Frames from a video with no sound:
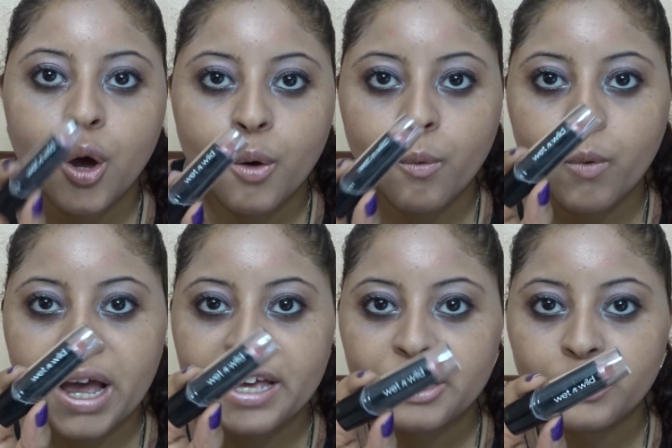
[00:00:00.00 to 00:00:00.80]

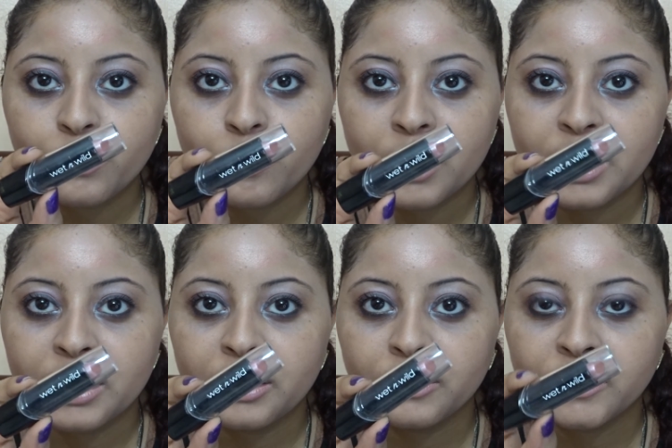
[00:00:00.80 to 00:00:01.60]
Wet n
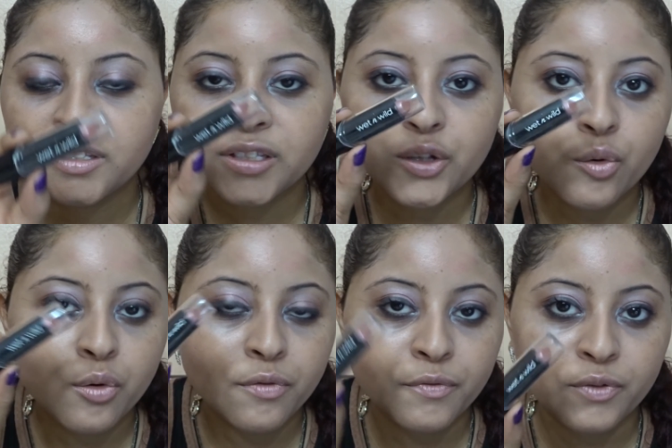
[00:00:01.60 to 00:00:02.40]
Wild
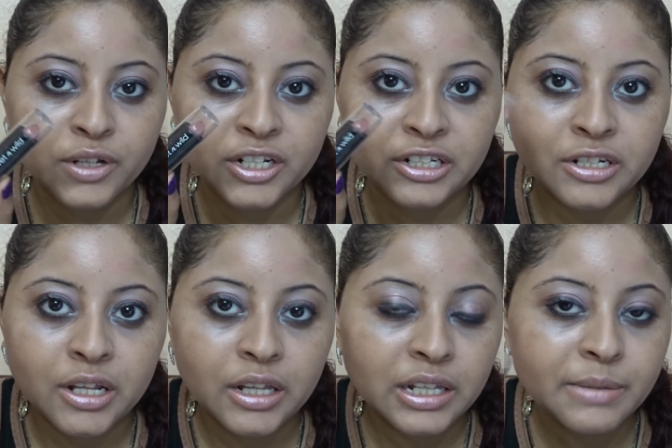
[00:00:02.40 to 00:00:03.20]
Silk Finish
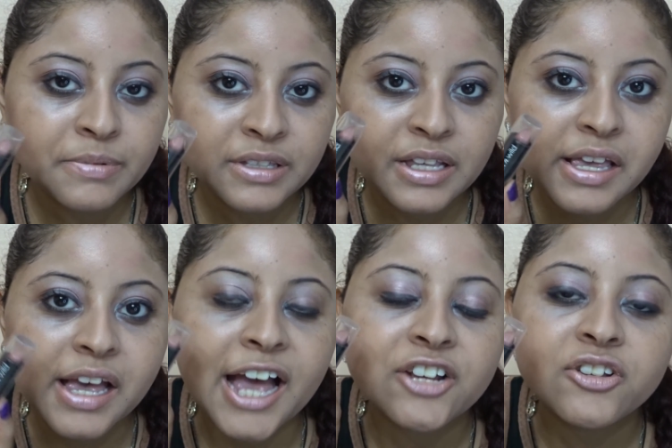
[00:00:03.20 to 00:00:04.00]
lipstick.
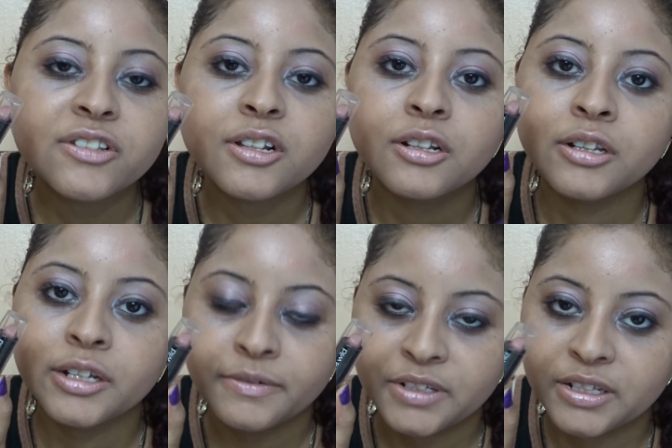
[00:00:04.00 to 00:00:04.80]
I just
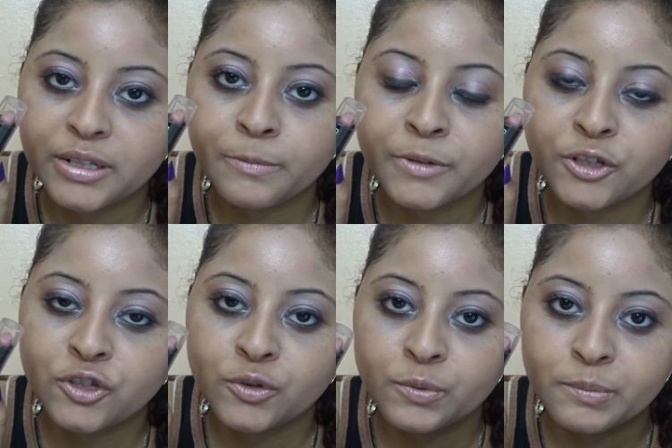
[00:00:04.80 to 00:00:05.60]
love this lipstick
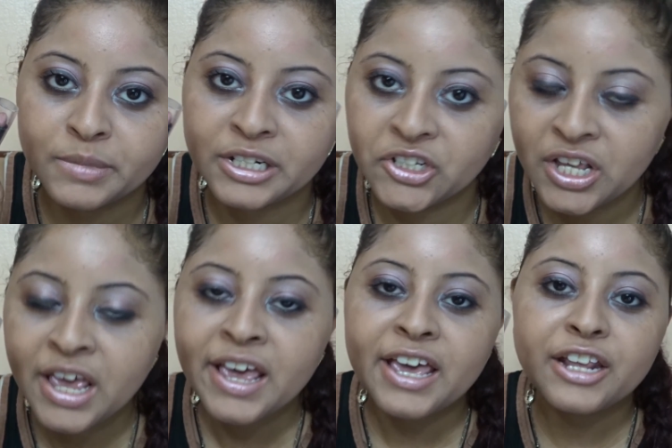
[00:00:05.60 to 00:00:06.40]
so much.
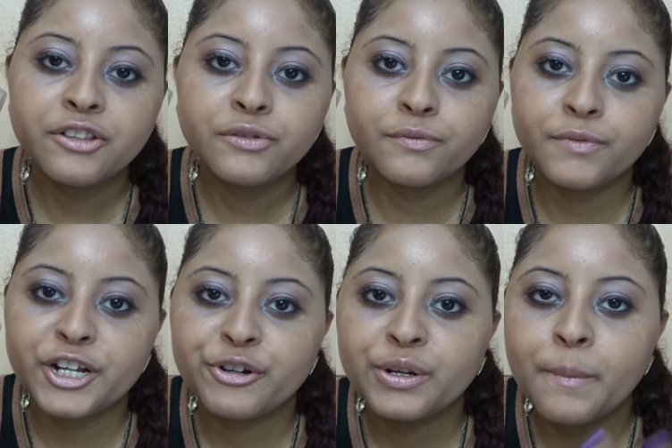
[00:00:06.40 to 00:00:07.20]
It is
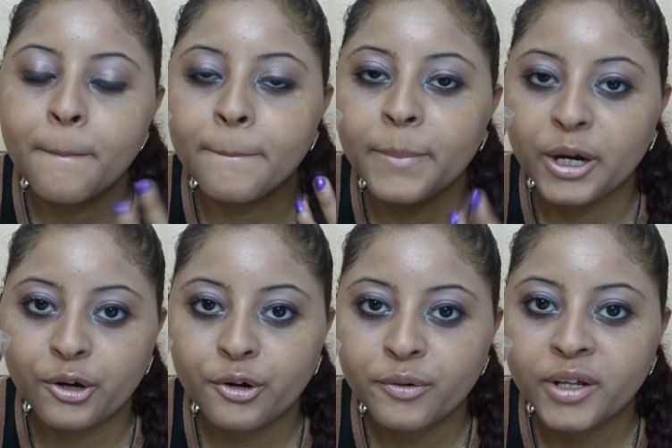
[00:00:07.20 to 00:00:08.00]
very
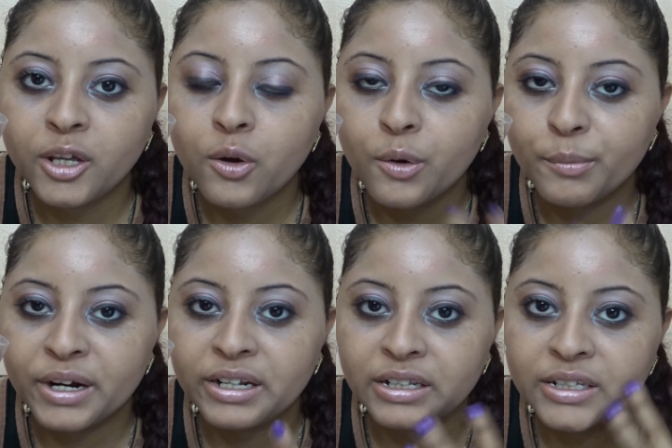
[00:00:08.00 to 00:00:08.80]
buttery on
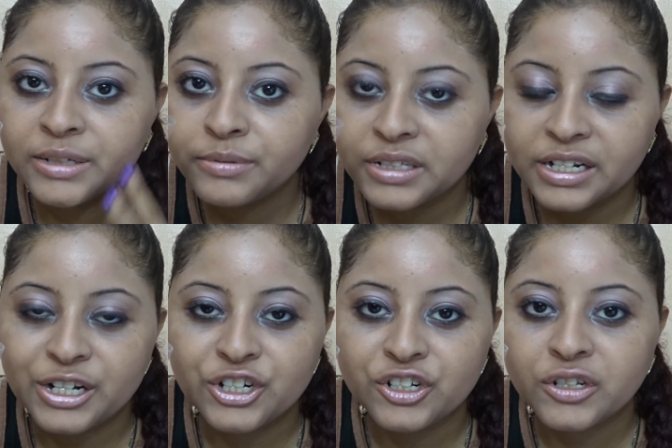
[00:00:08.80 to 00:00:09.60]
my lips, and
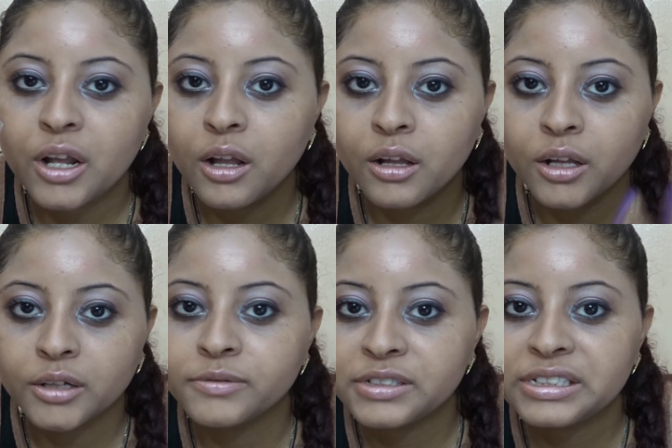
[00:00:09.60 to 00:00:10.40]
I just
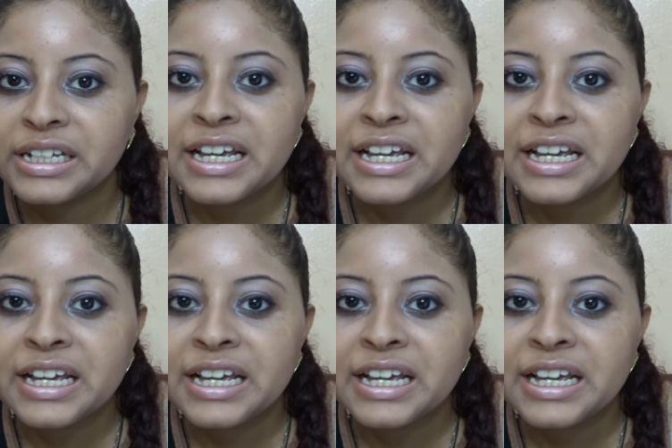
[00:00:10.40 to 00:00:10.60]
love it.